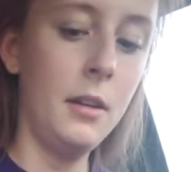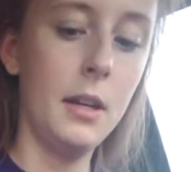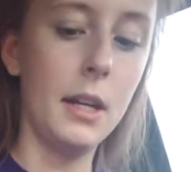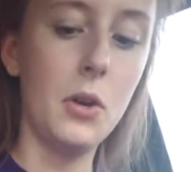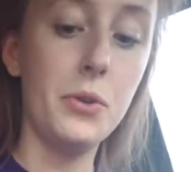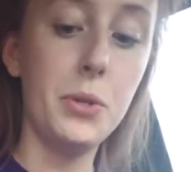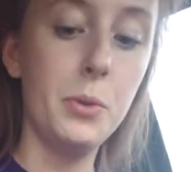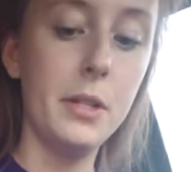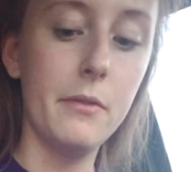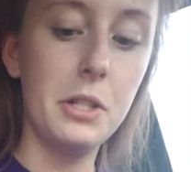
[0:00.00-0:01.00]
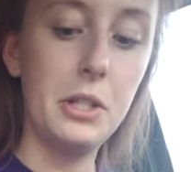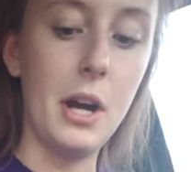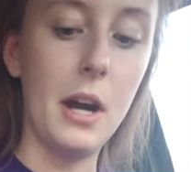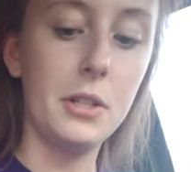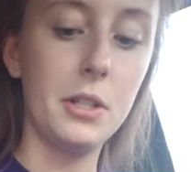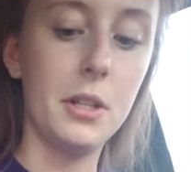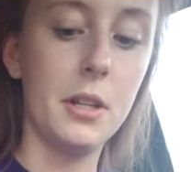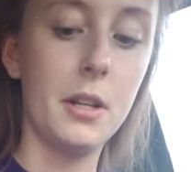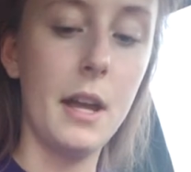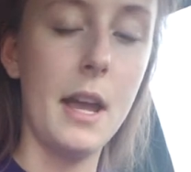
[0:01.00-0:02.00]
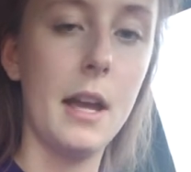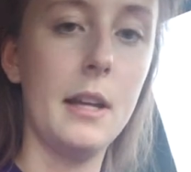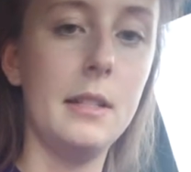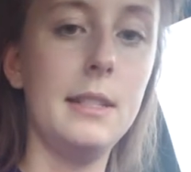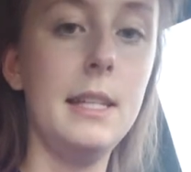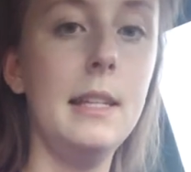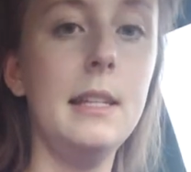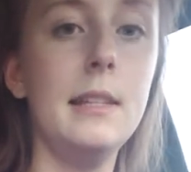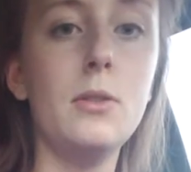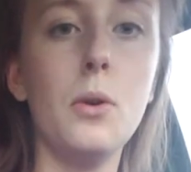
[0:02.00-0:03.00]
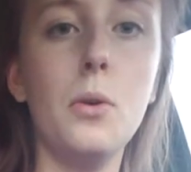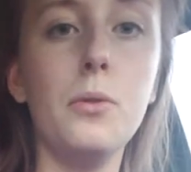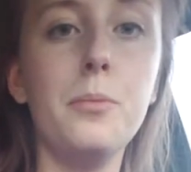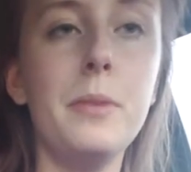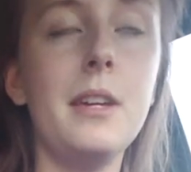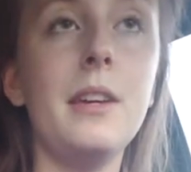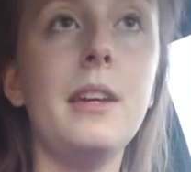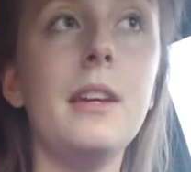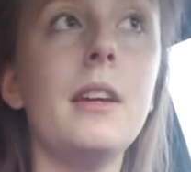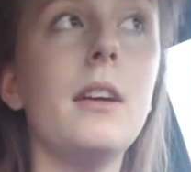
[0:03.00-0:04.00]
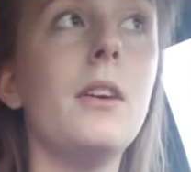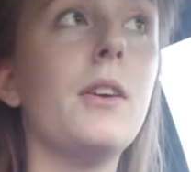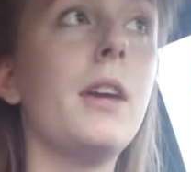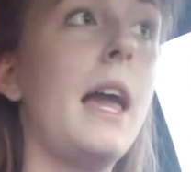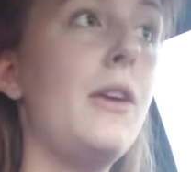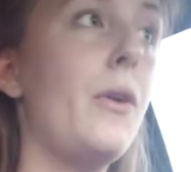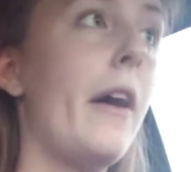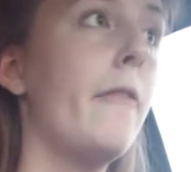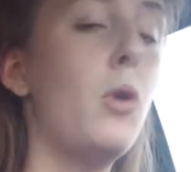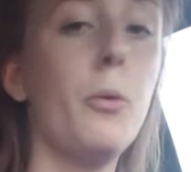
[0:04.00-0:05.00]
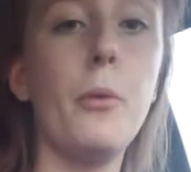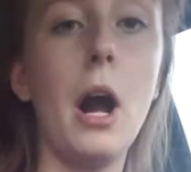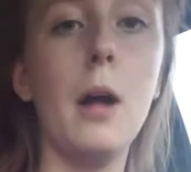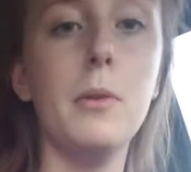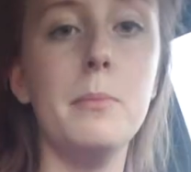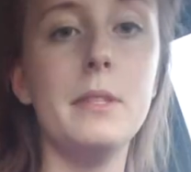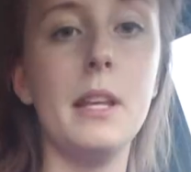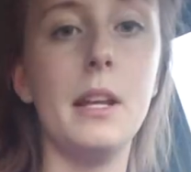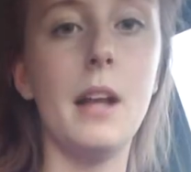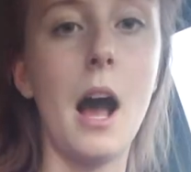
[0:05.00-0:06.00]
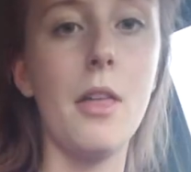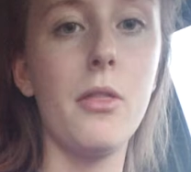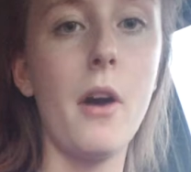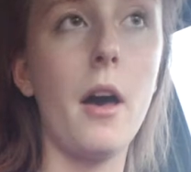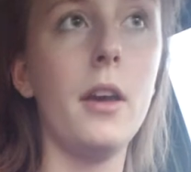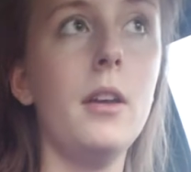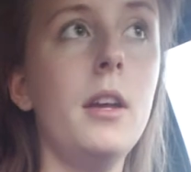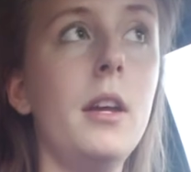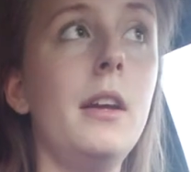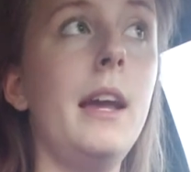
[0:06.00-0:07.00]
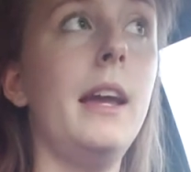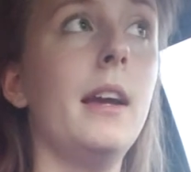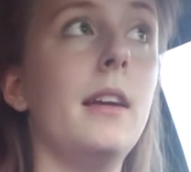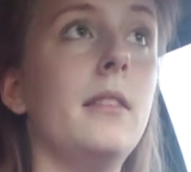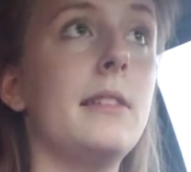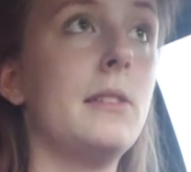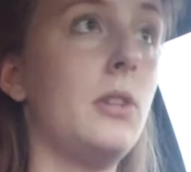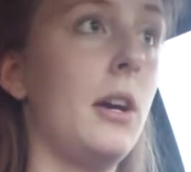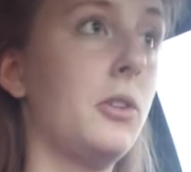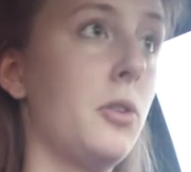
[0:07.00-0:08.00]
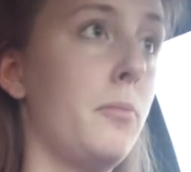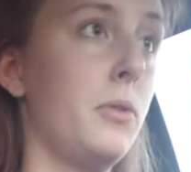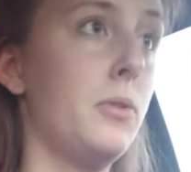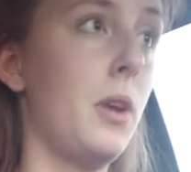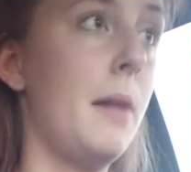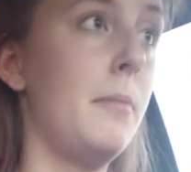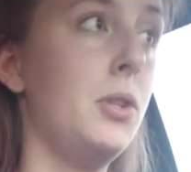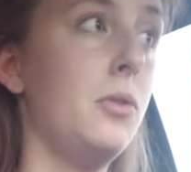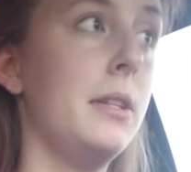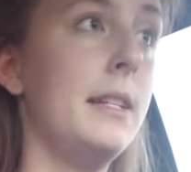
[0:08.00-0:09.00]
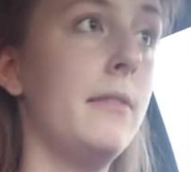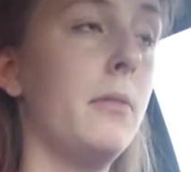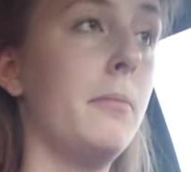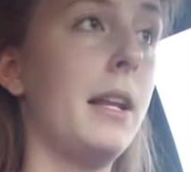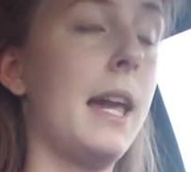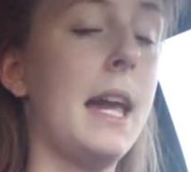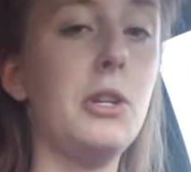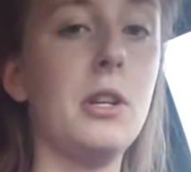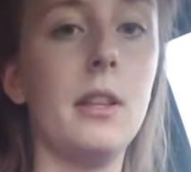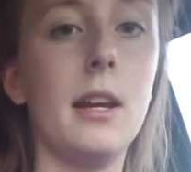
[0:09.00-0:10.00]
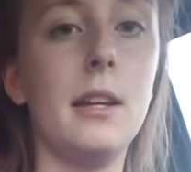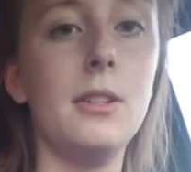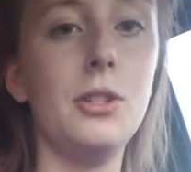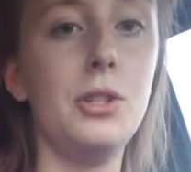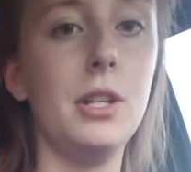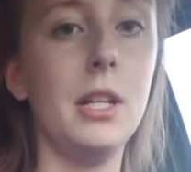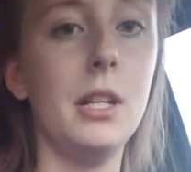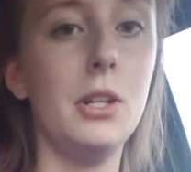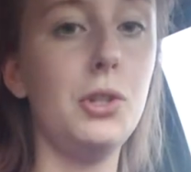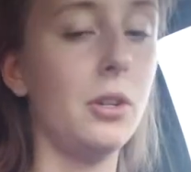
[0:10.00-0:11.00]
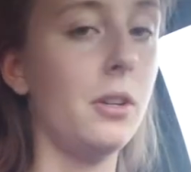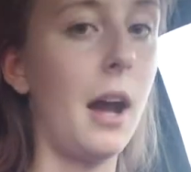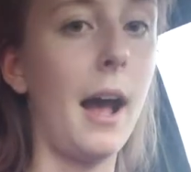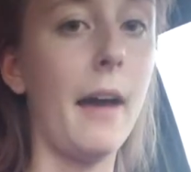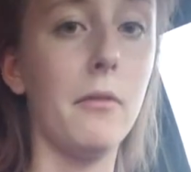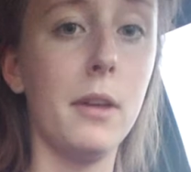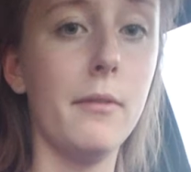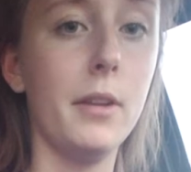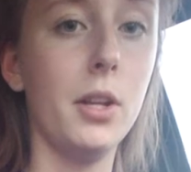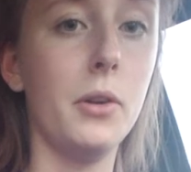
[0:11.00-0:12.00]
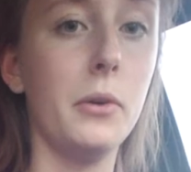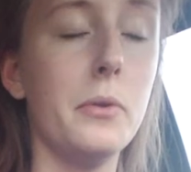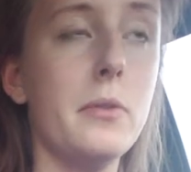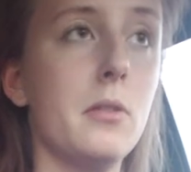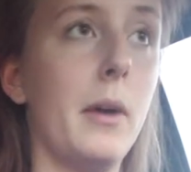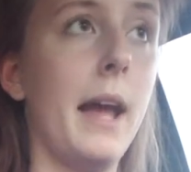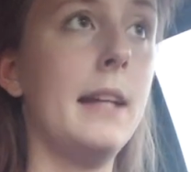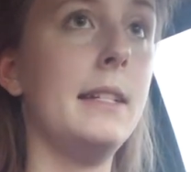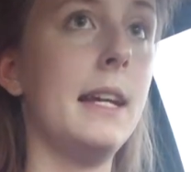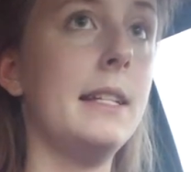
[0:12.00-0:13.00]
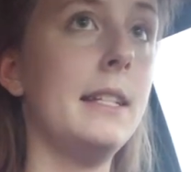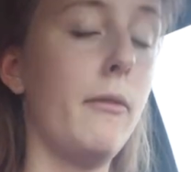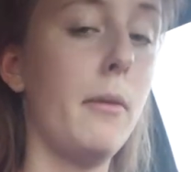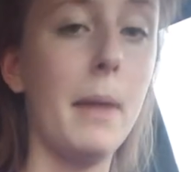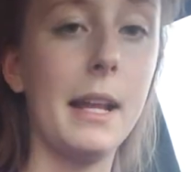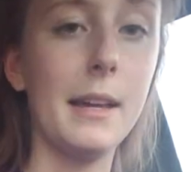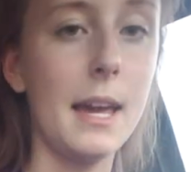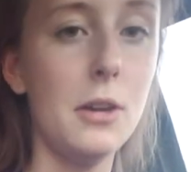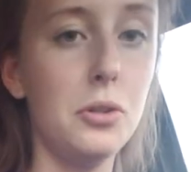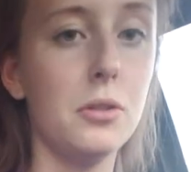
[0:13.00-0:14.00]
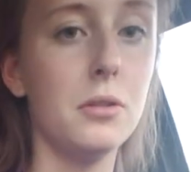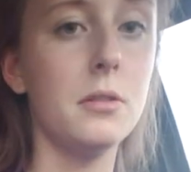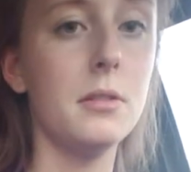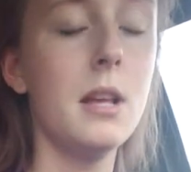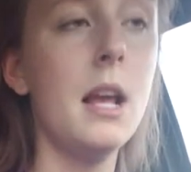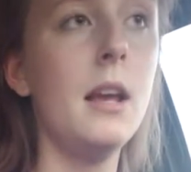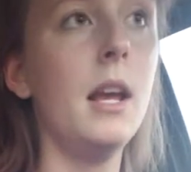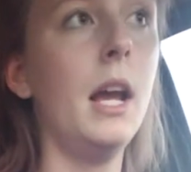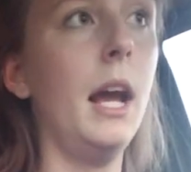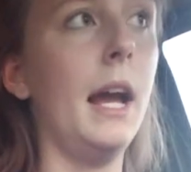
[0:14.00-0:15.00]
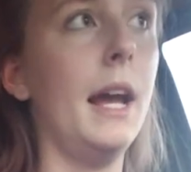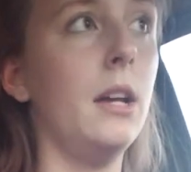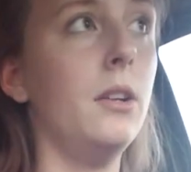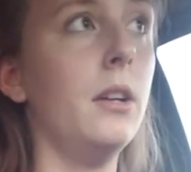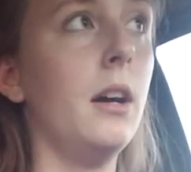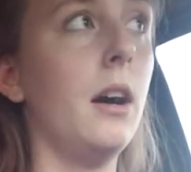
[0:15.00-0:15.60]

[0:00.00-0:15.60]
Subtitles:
I go to a different doctor, and he told me, okay, you have more problems than I thought, and this doctor prescribed you a different medication that she should not have given you, so I had to get different medications, and